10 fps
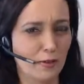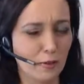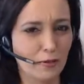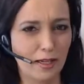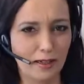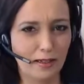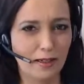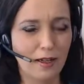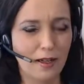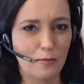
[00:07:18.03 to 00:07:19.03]
don't need
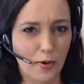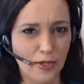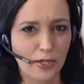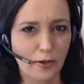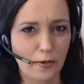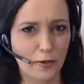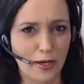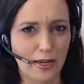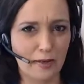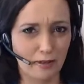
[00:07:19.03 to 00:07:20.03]
a marketing
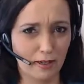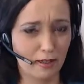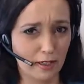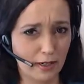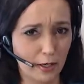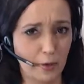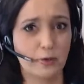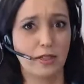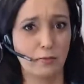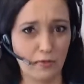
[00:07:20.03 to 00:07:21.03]
coach right now. You need a clarity
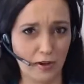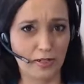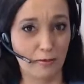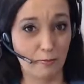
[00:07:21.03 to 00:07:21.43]
coach, and then move on to the